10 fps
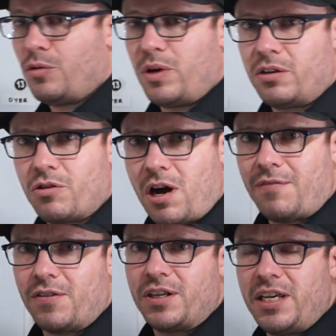Will
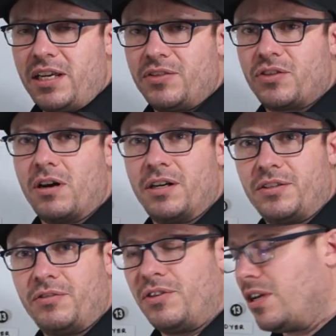Crawford. He has
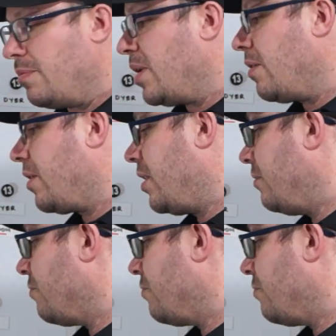gone to the American